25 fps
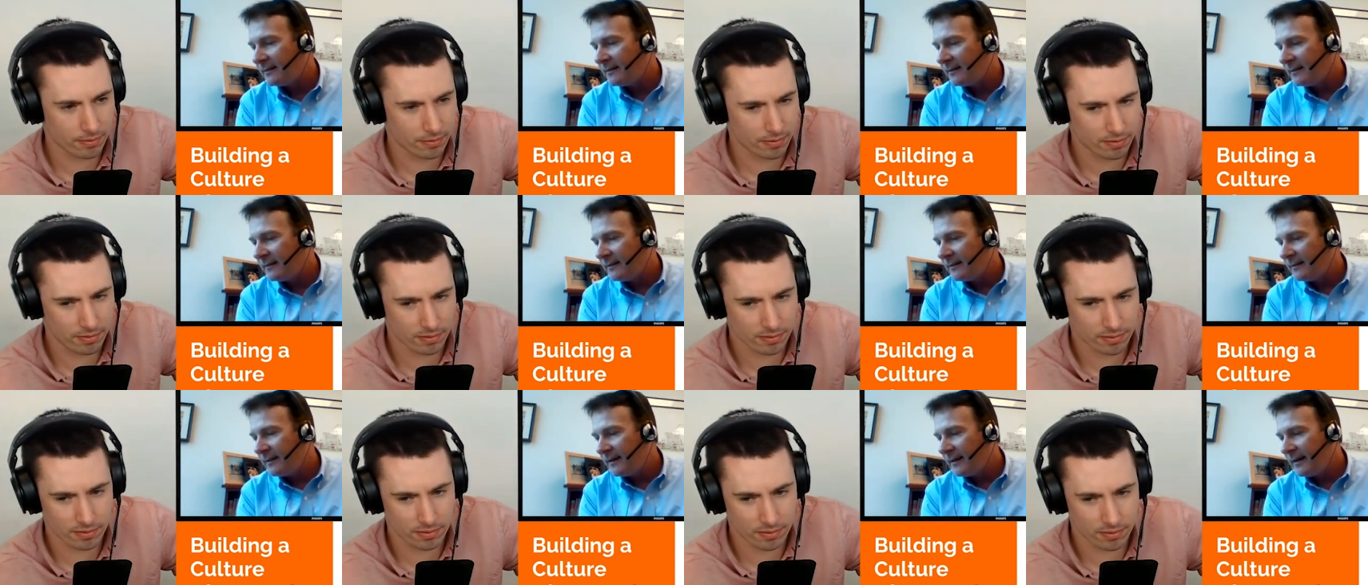
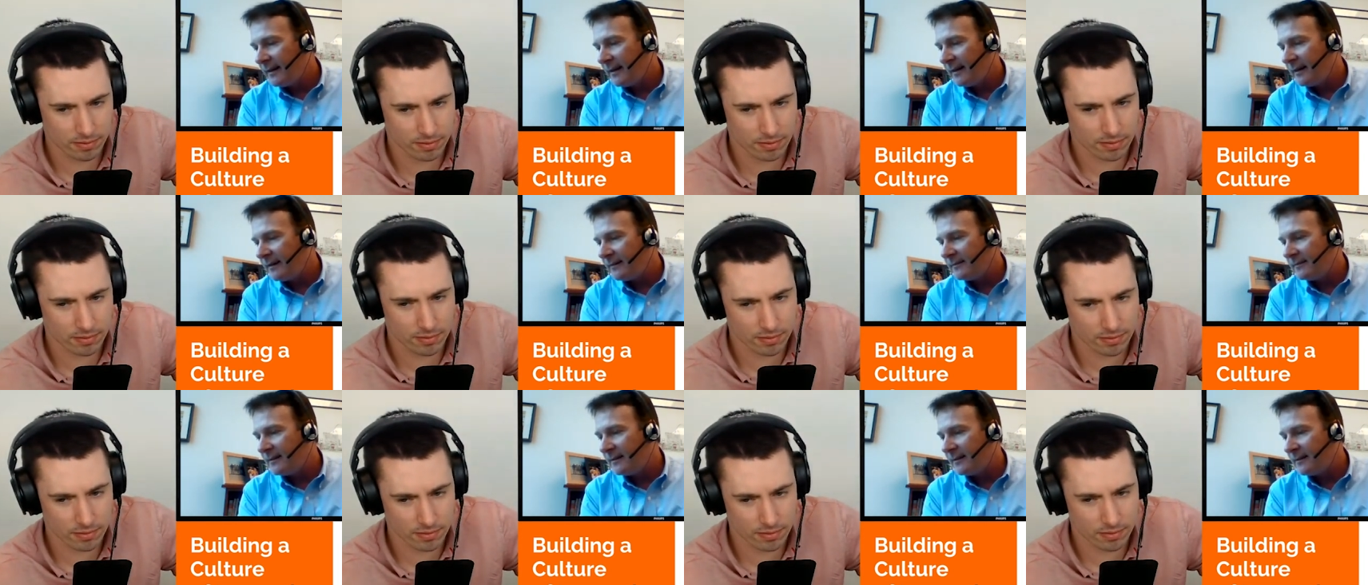Speaker 1: And
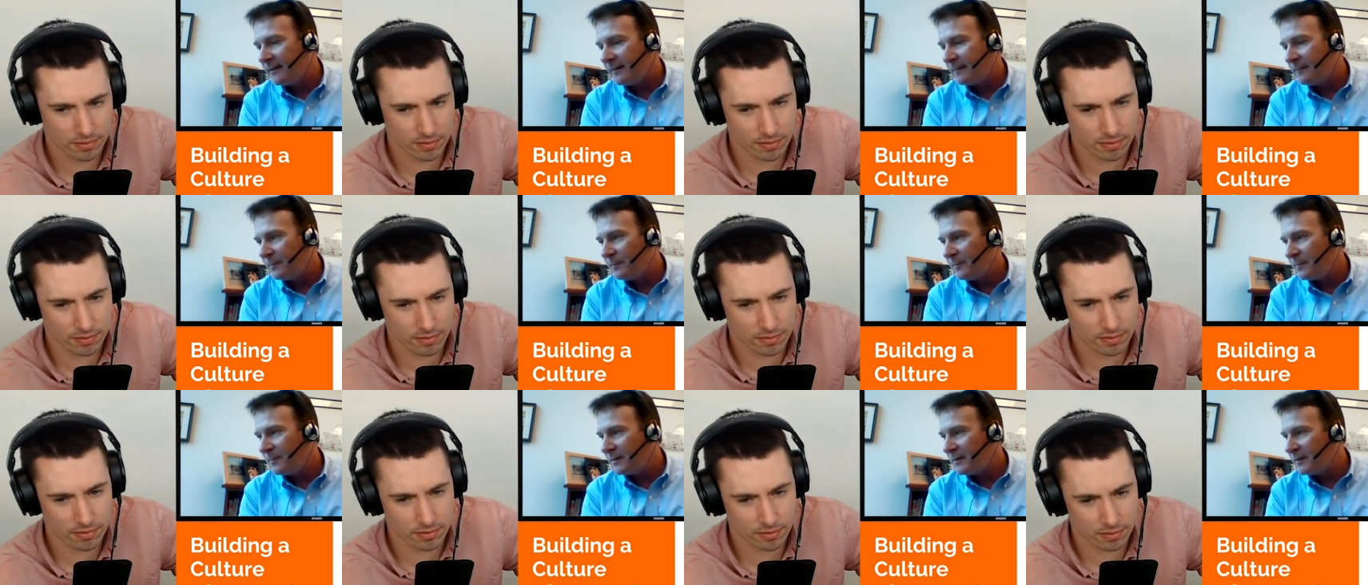uh,
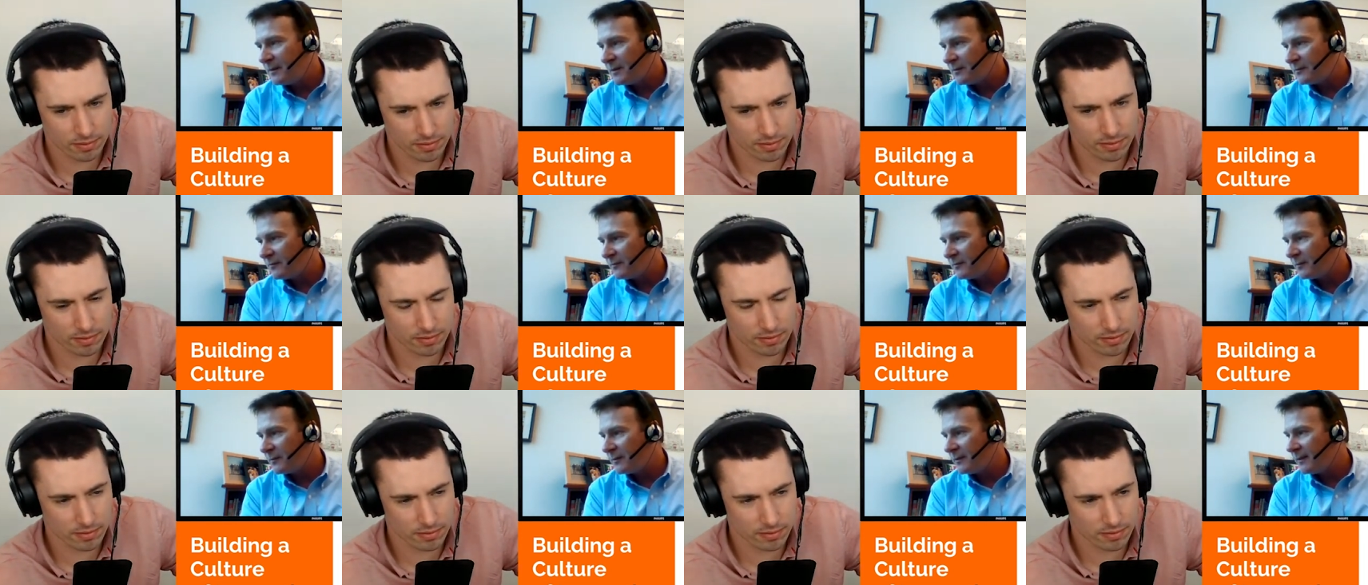just for
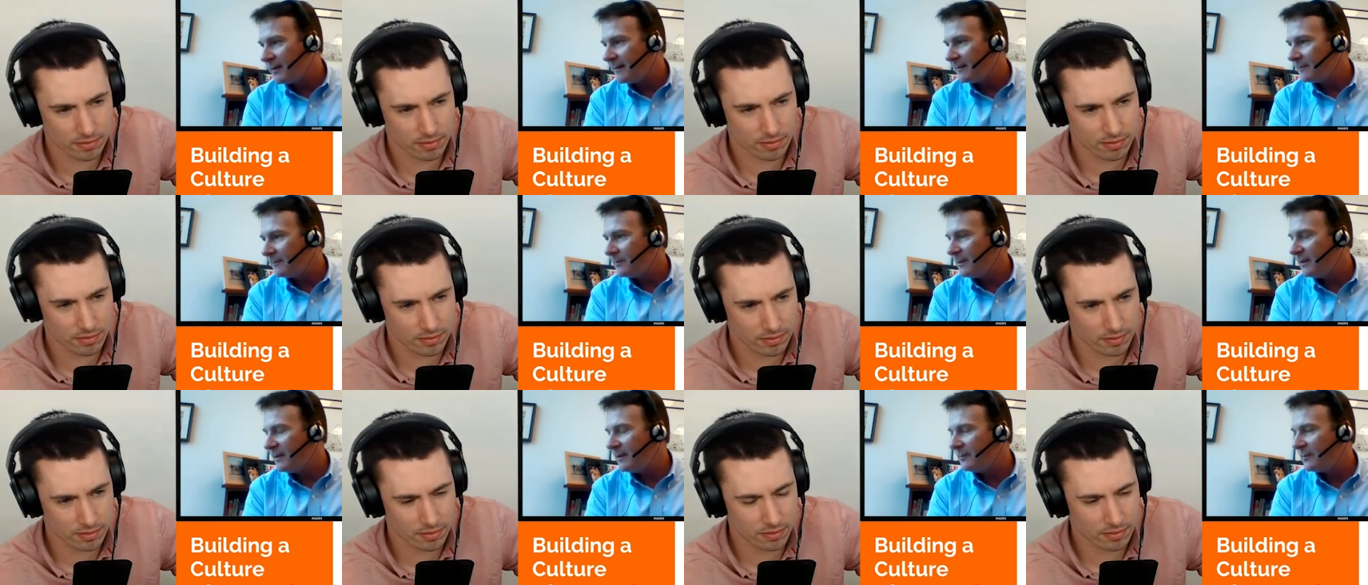young people
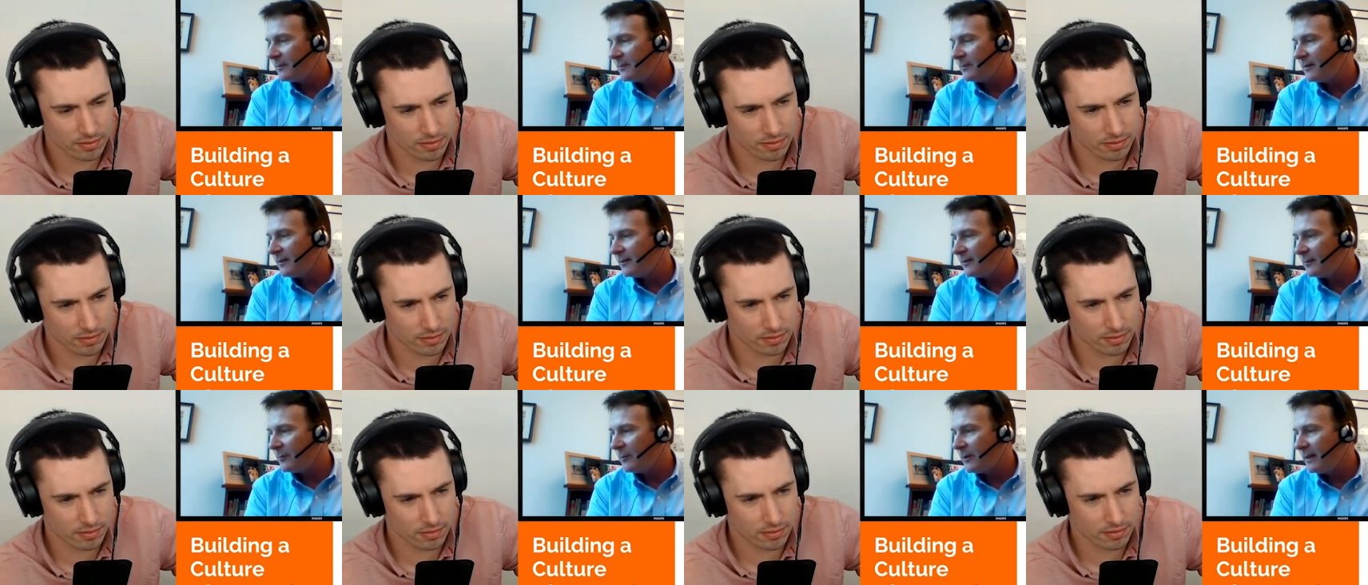on the way
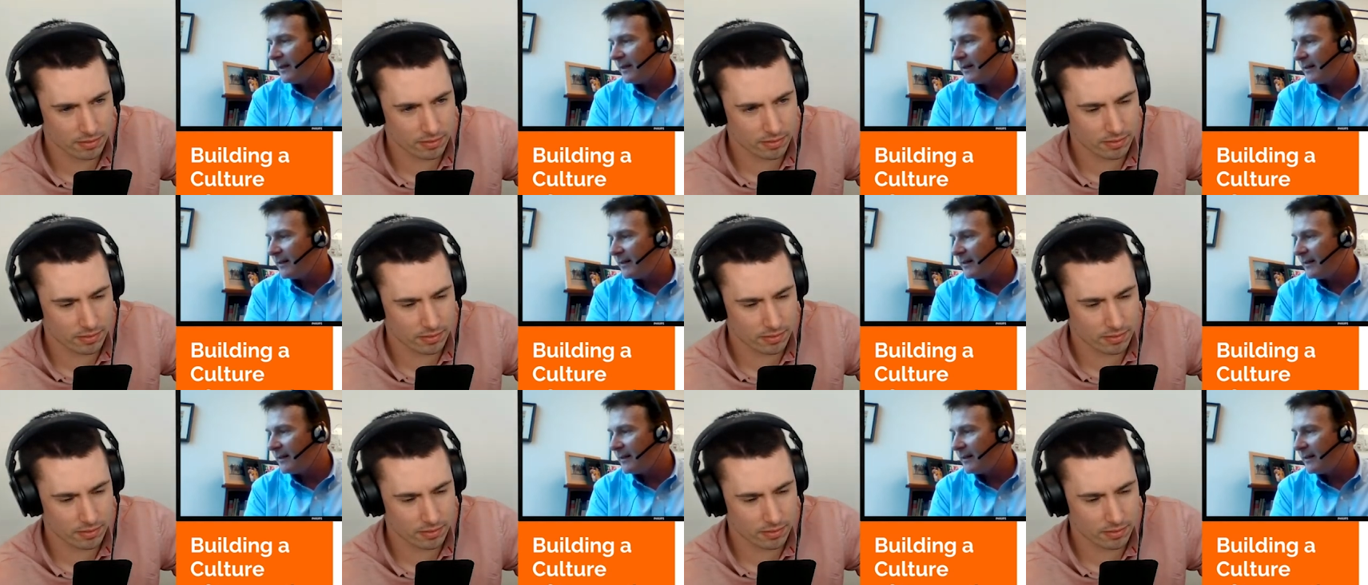up,